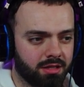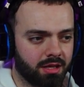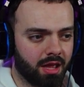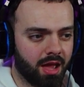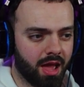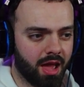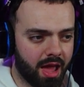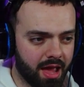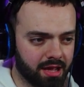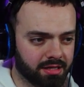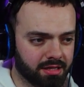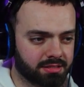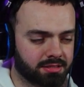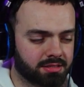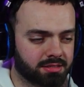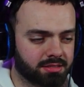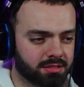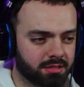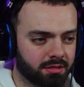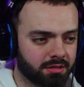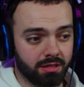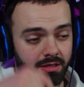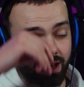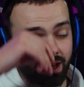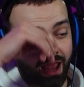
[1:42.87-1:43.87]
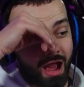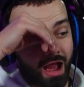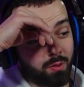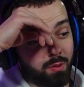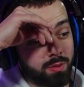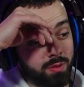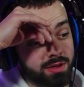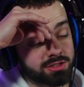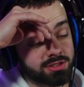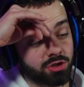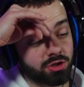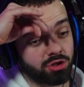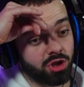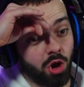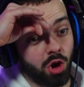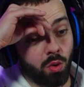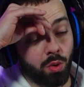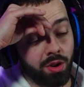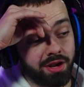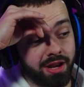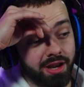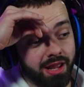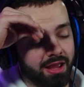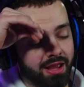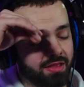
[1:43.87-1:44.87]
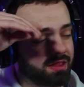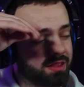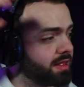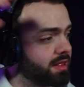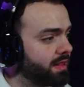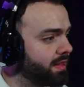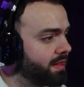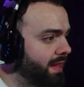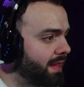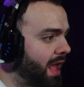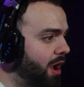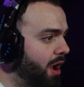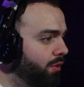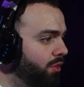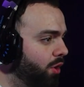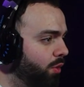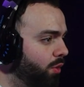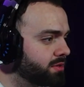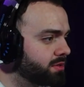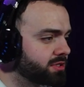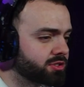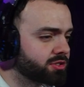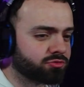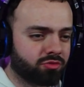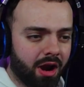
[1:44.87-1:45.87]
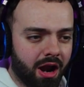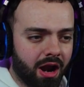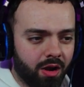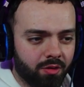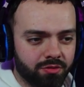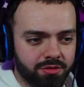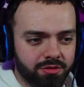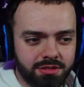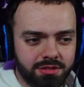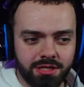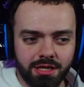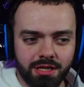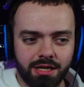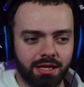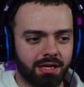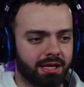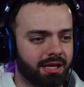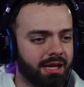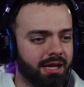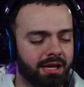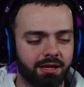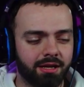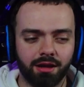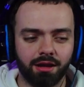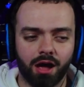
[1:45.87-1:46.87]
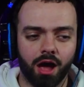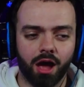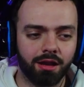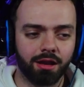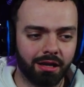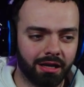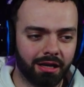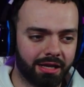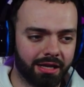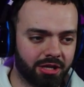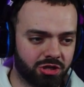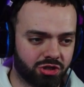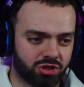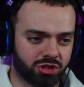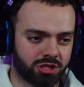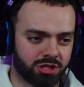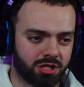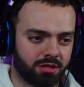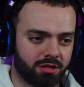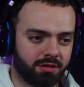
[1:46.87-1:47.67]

Yes. Now he's got no one near. Now no one's around. He can unleash. Gran